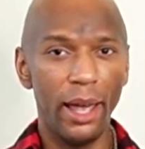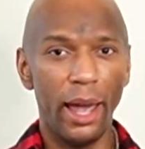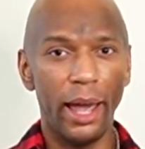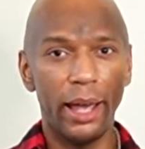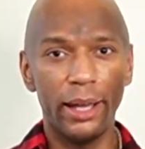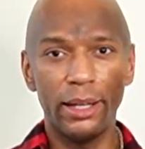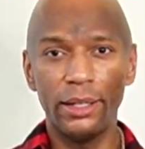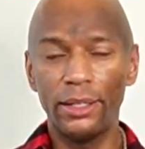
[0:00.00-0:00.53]

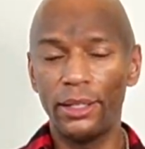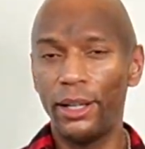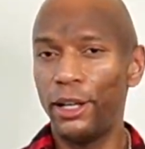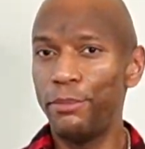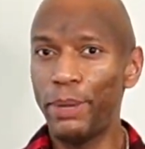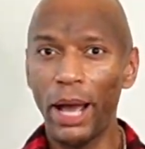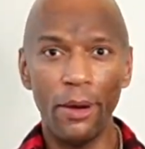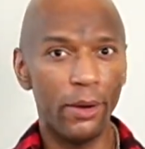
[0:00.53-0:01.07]
and
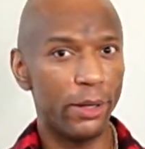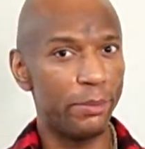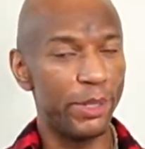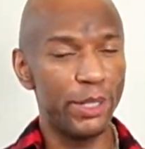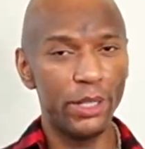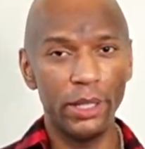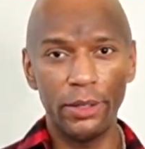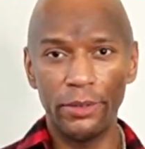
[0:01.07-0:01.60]
gun-powered
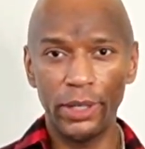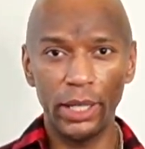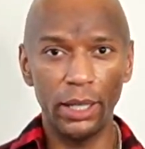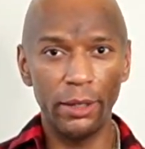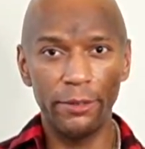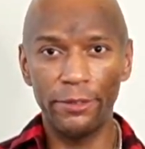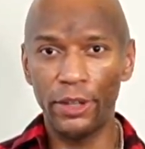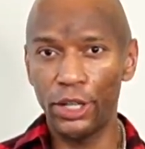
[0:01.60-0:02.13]

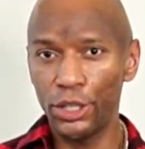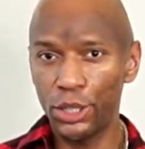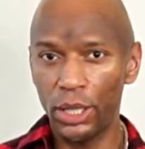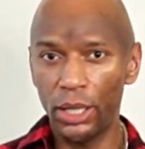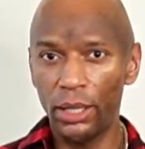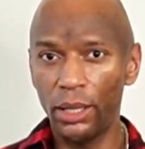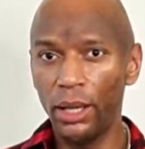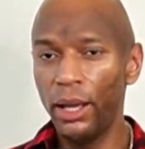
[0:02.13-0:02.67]
machinery
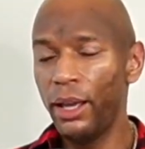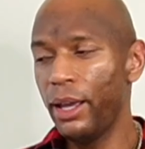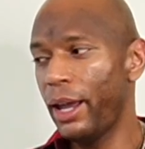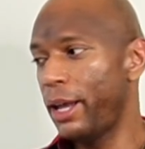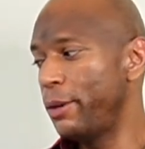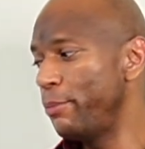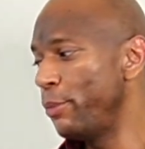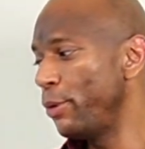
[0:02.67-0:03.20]
function
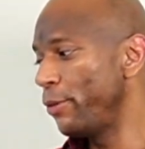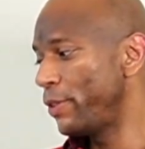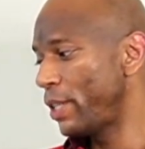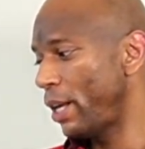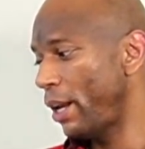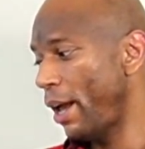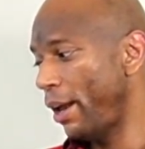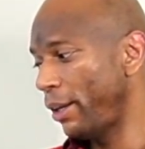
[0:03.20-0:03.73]
and
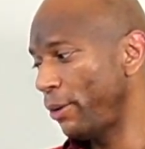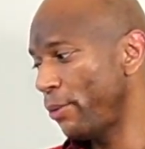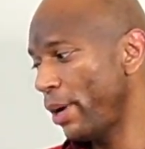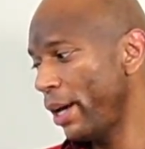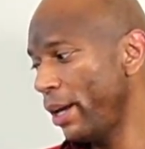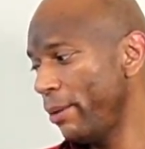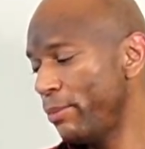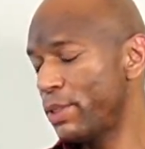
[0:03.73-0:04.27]
moveset
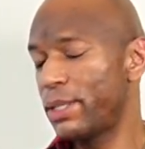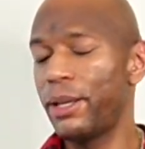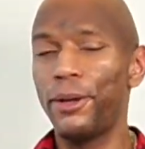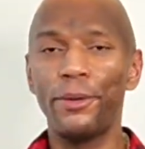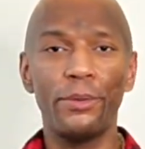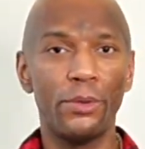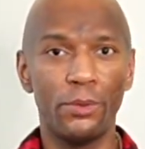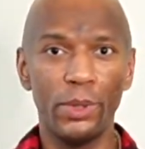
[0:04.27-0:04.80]
anyway,
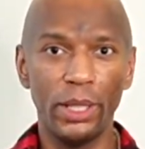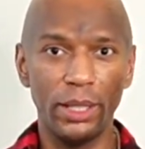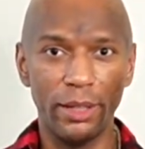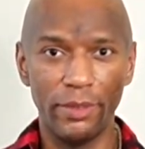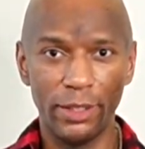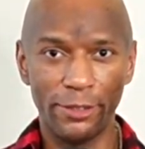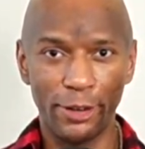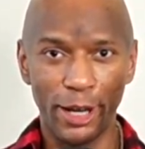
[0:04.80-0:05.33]
so really
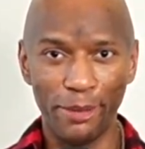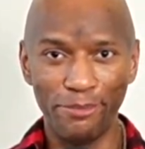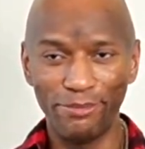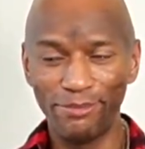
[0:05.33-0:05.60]
love this for him.